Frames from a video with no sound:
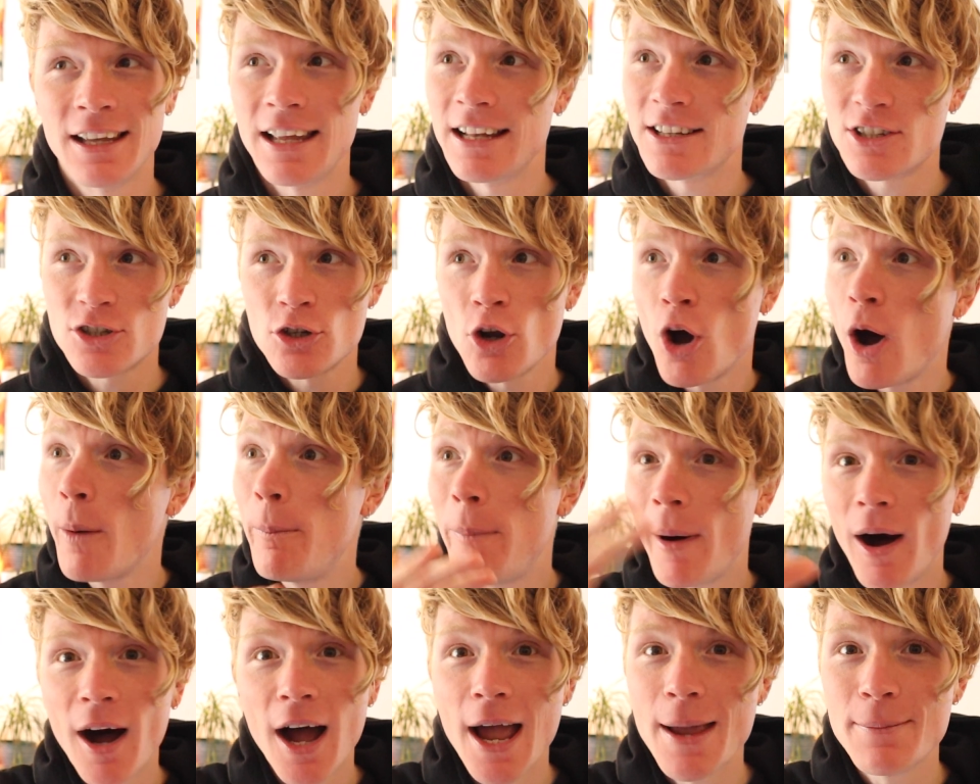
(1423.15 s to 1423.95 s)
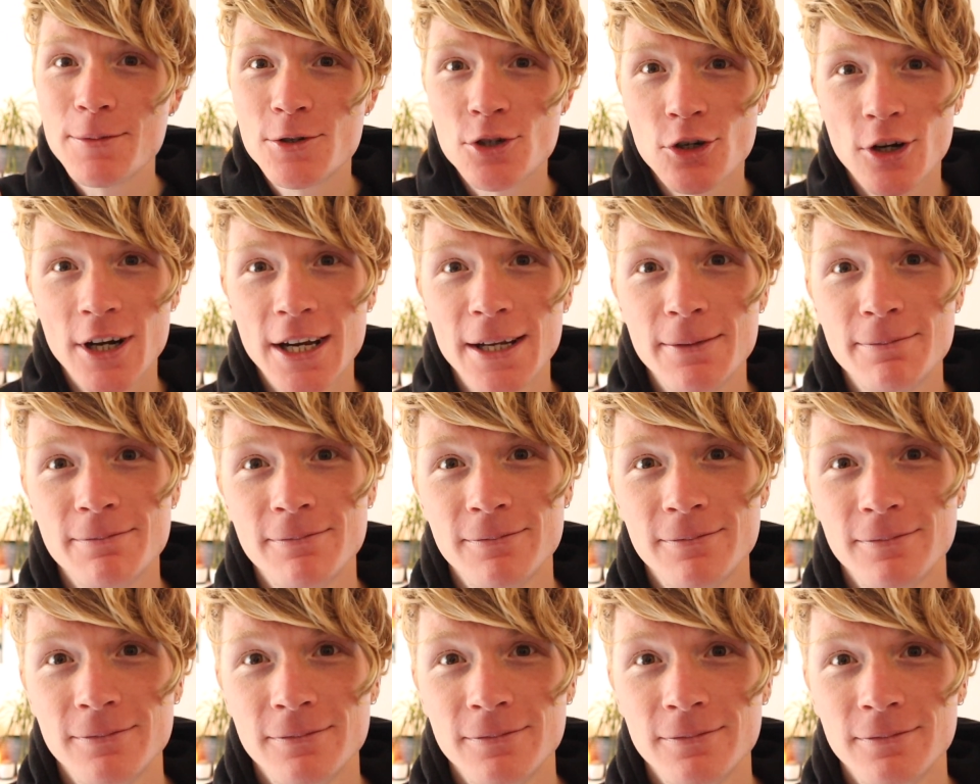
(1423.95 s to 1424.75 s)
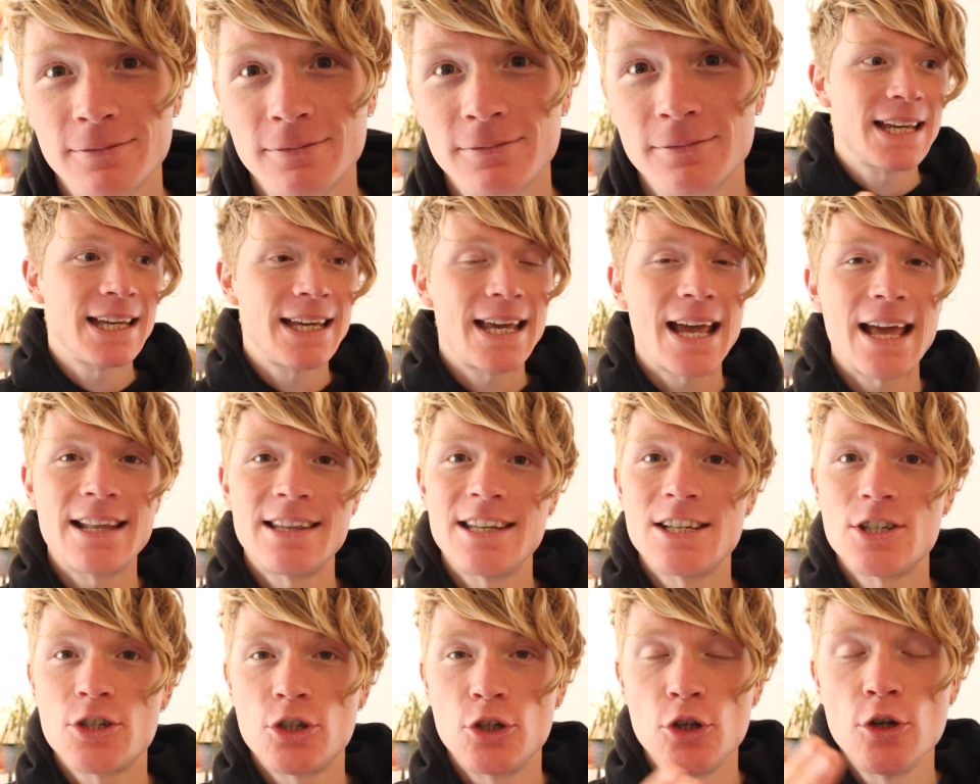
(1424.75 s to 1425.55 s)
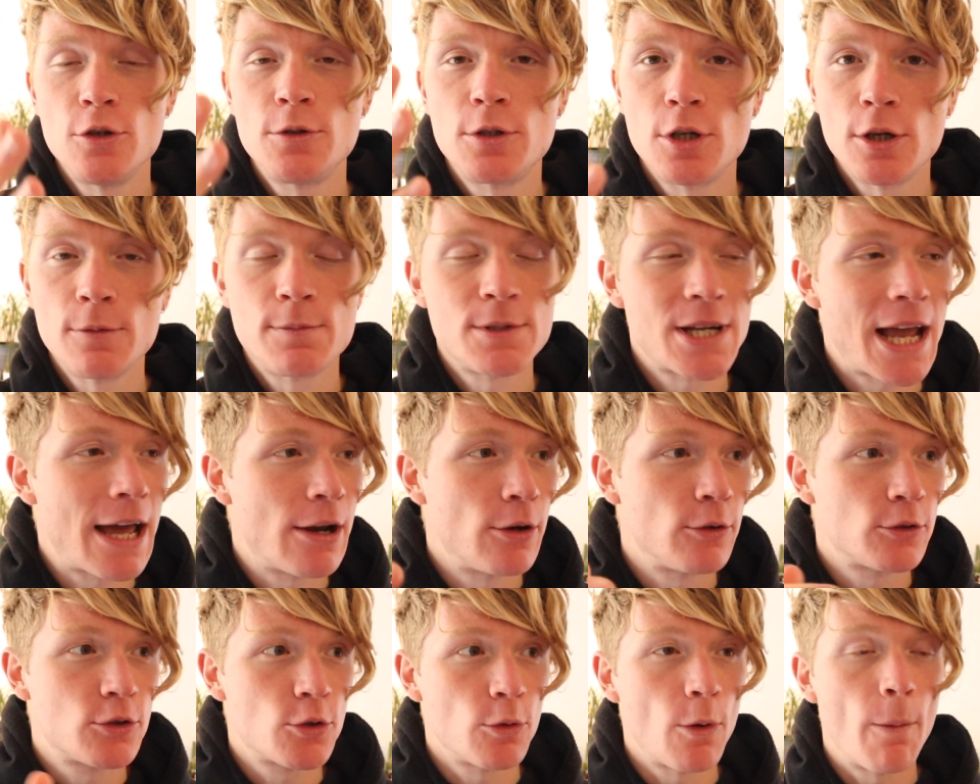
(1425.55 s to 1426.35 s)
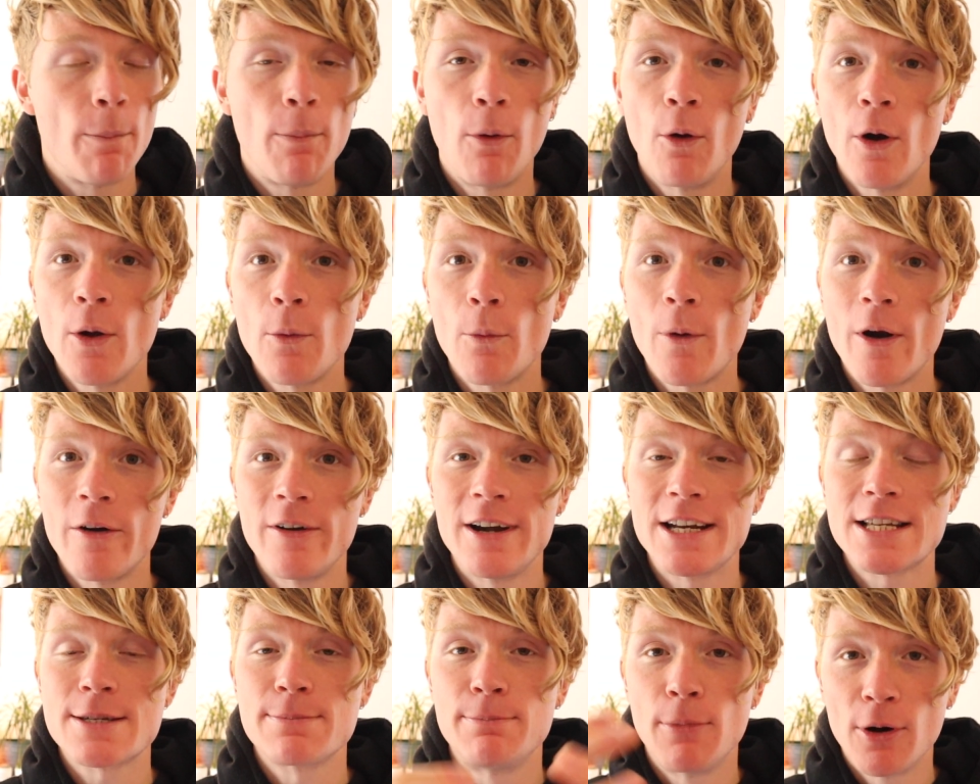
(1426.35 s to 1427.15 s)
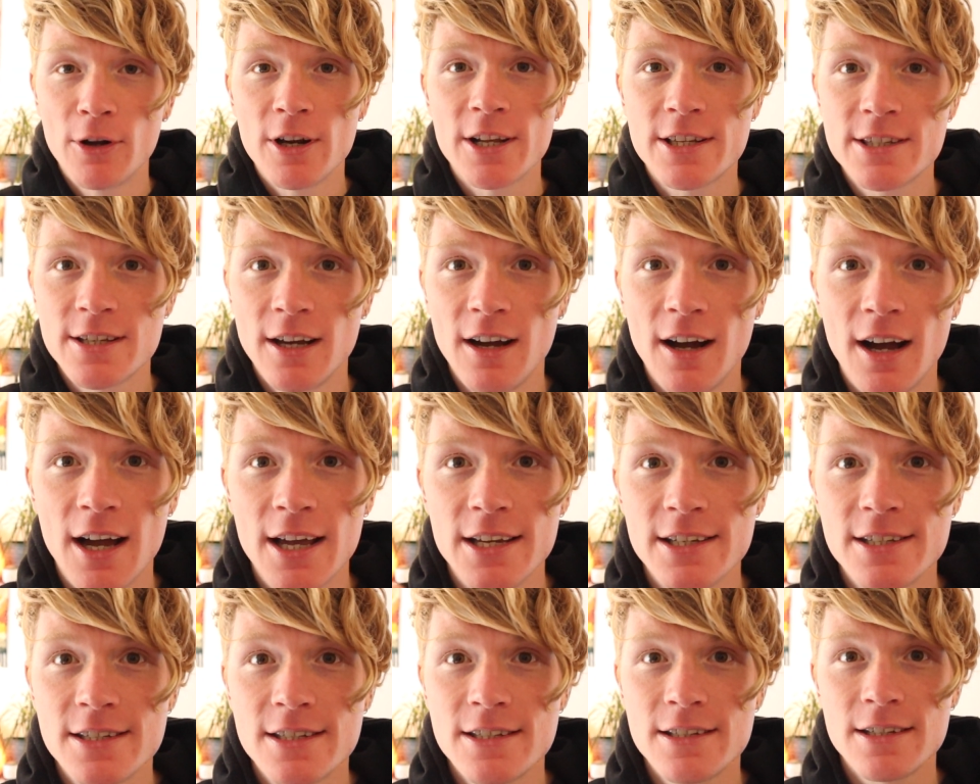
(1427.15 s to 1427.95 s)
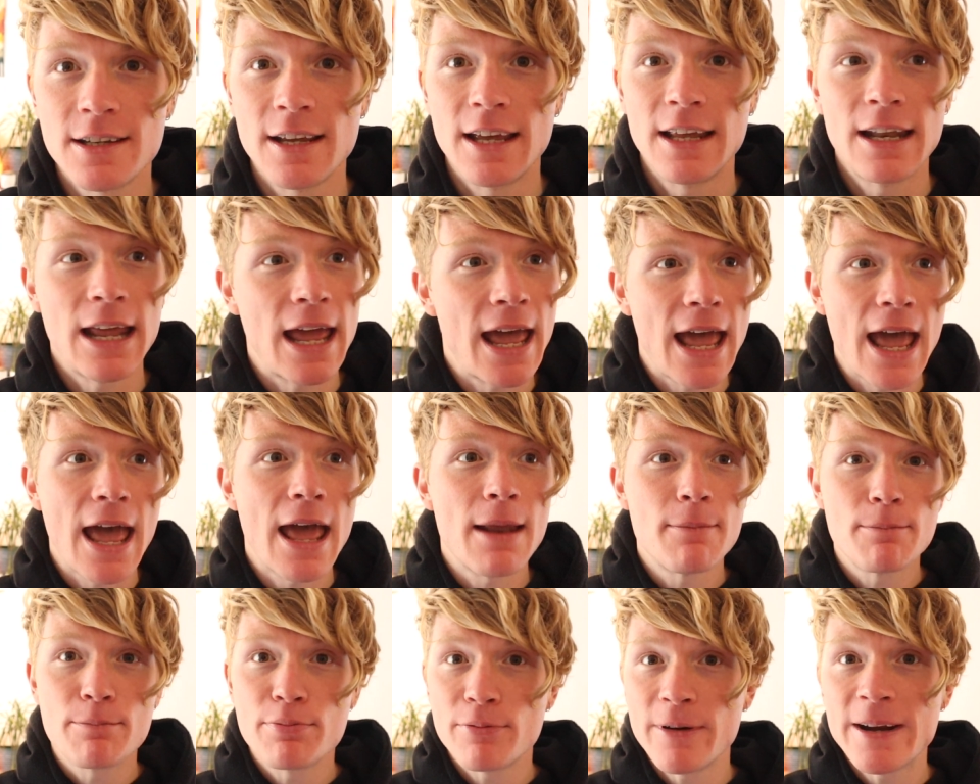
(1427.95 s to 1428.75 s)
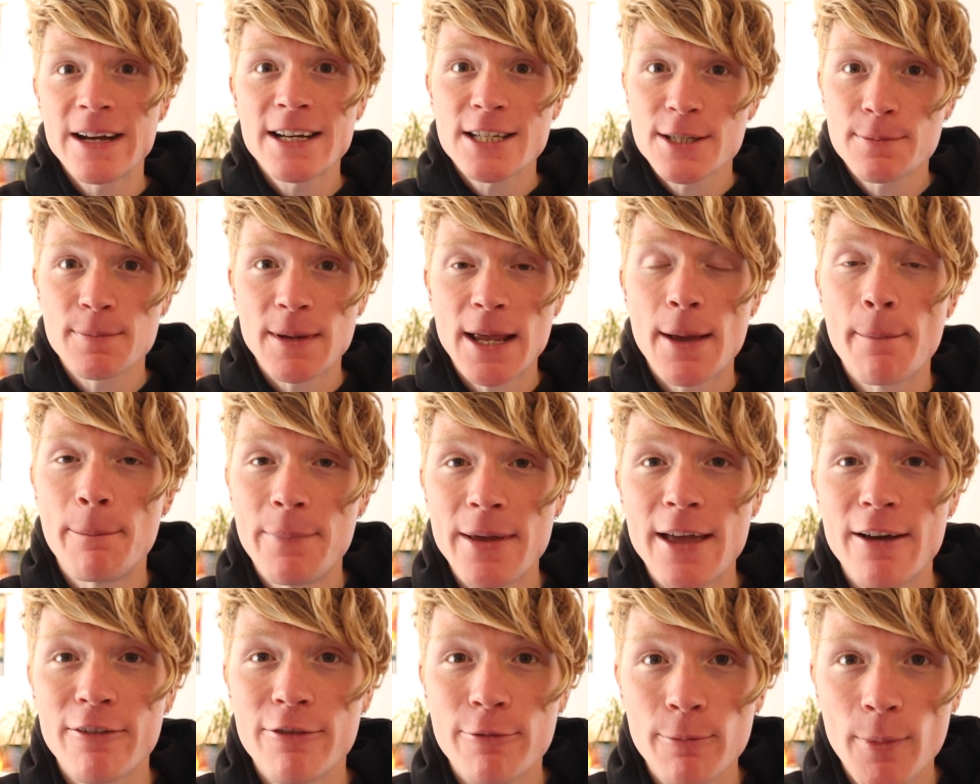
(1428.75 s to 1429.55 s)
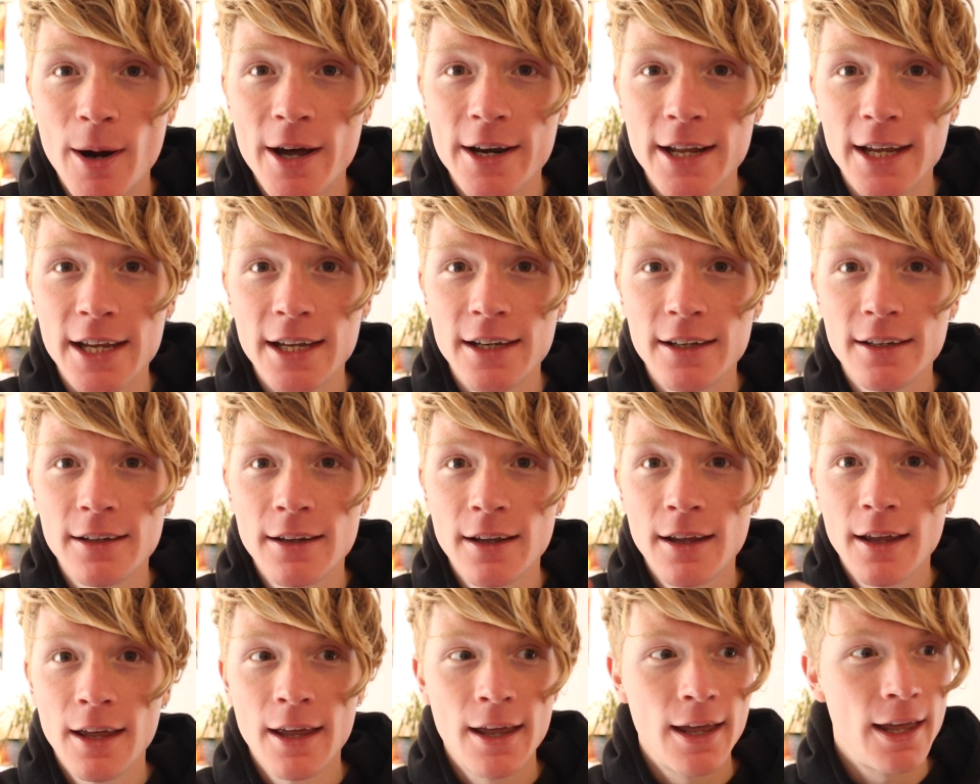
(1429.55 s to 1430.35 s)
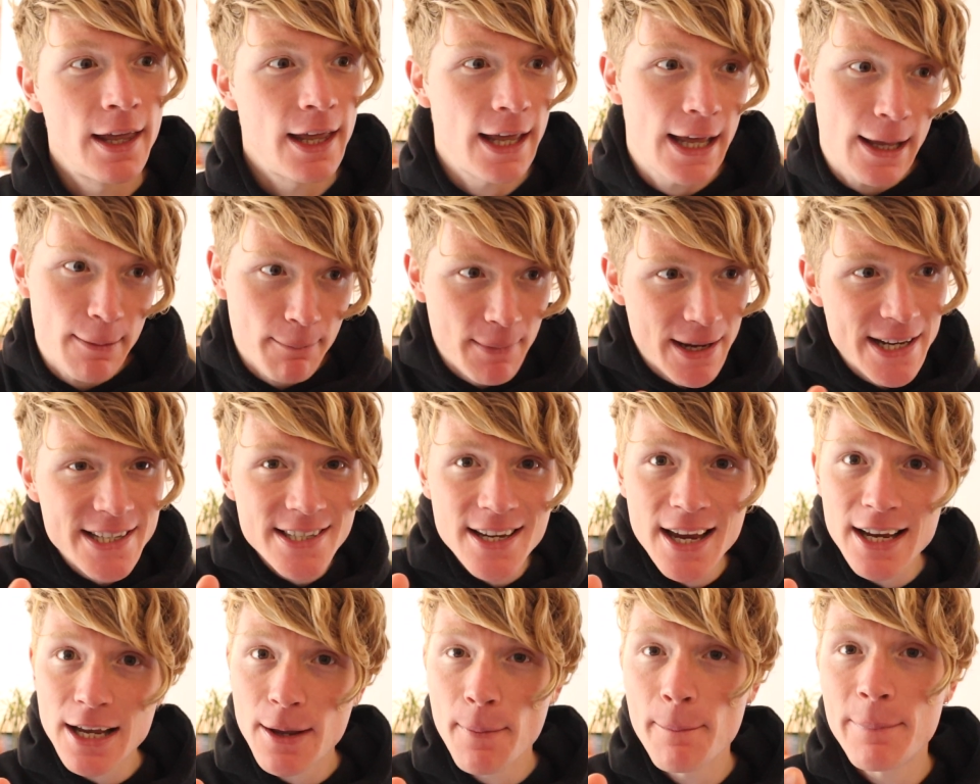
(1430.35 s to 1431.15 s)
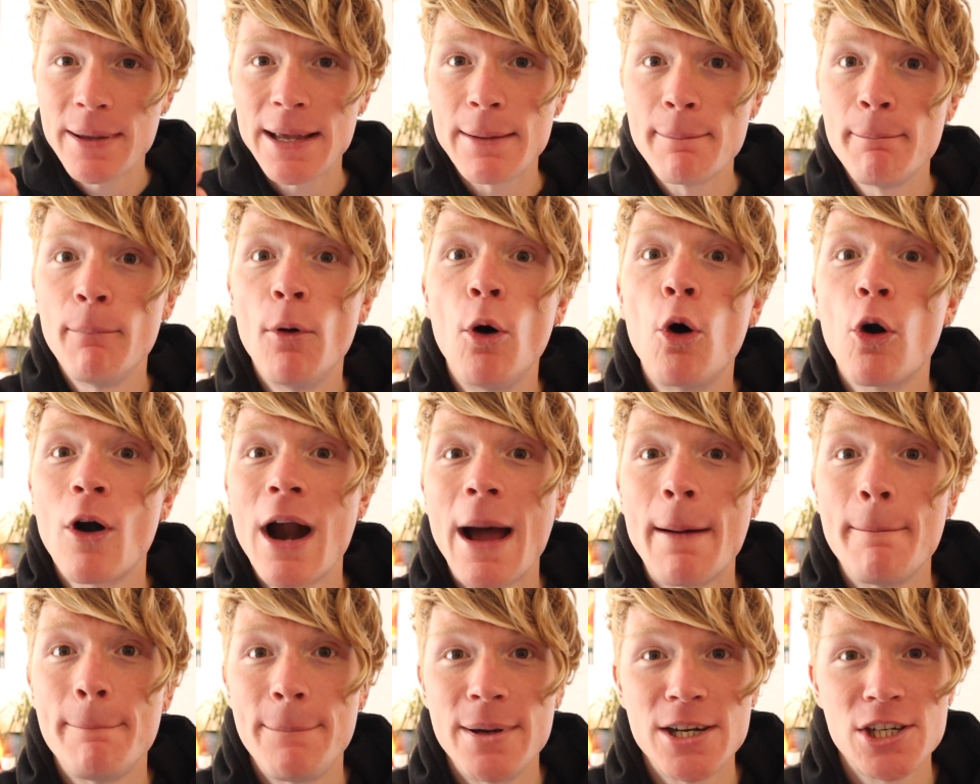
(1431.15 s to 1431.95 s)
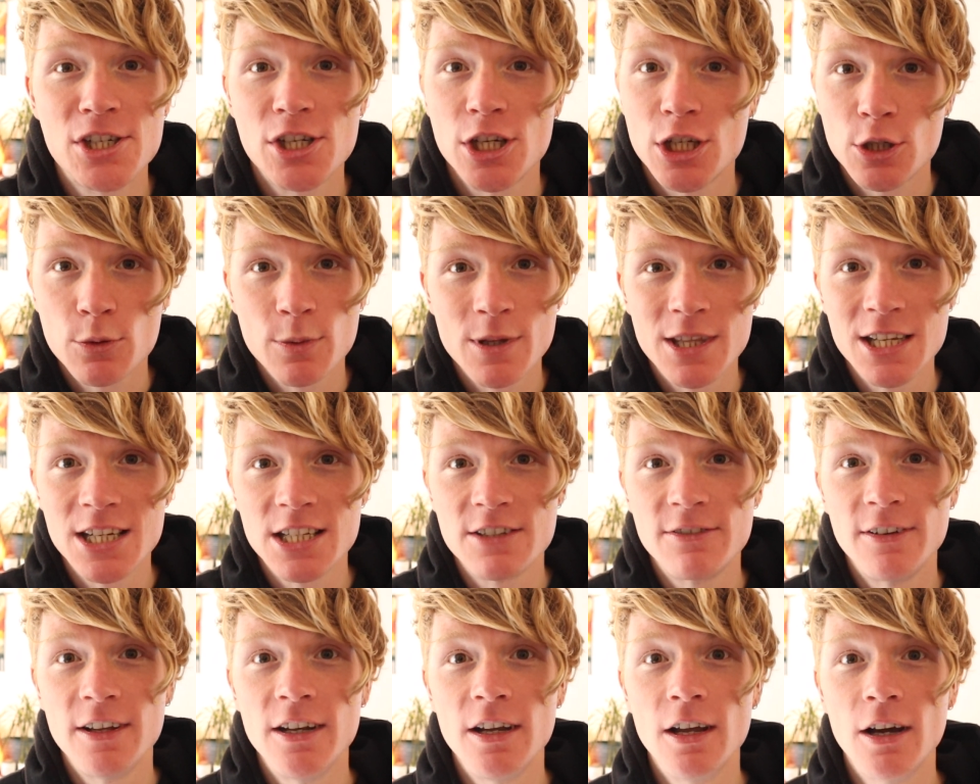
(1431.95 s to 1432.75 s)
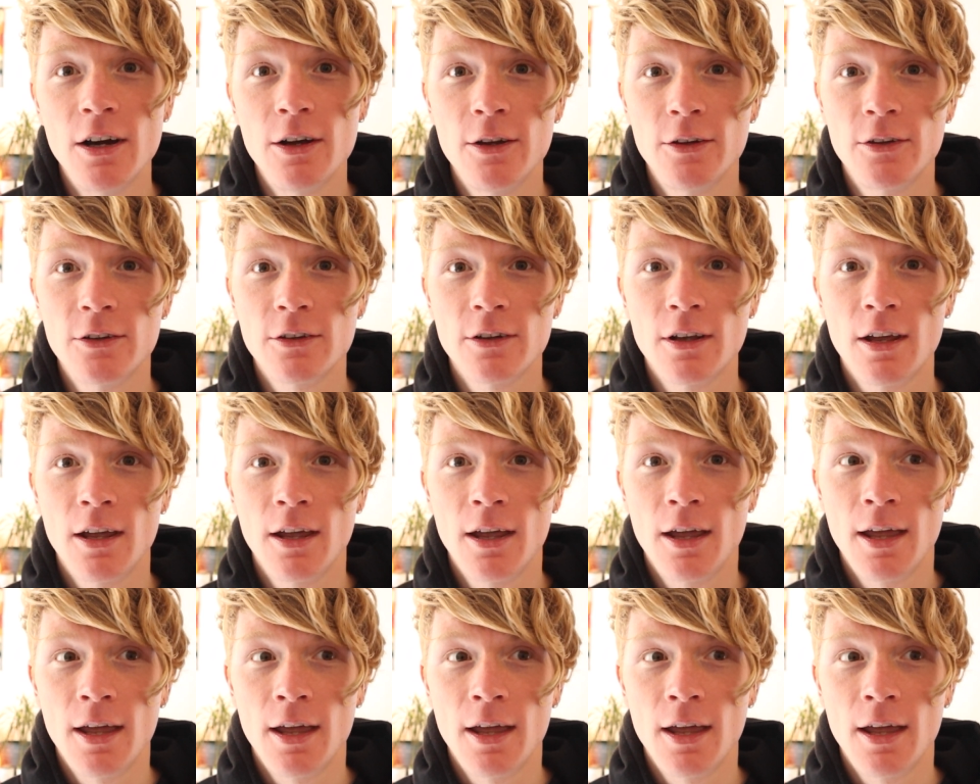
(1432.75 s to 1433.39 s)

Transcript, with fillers: It's not a pipe dream. But if I can get this YouTube channel to a point where it's monetized and brings me a bit of money, it means I can be more ambitious with these videos.